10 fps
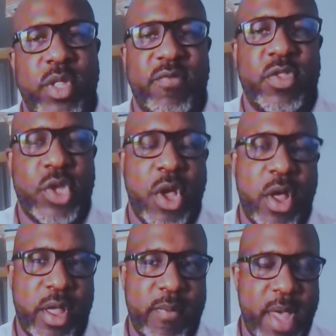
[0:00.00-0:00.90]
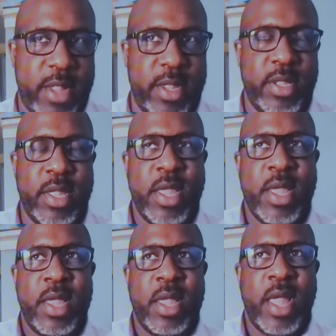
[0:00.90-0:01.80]
don't even talk about it.
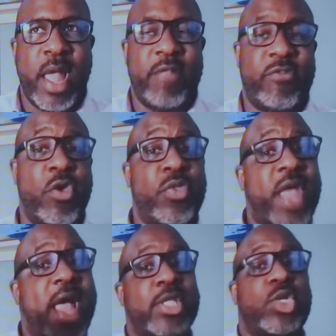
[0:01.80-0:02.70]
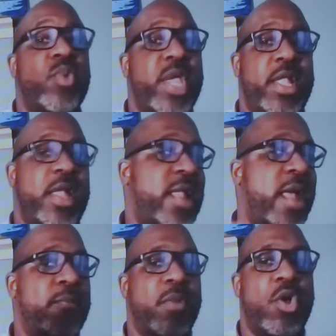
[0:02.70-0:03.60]
And so that tweet in that